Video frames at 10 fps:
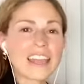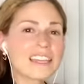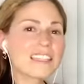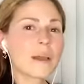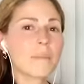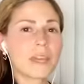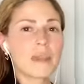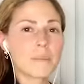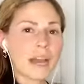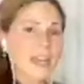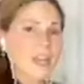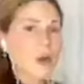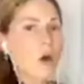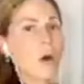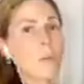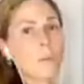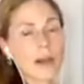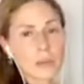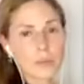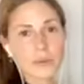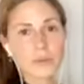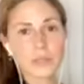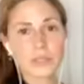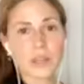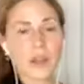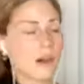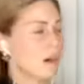is a piggybacking on my previous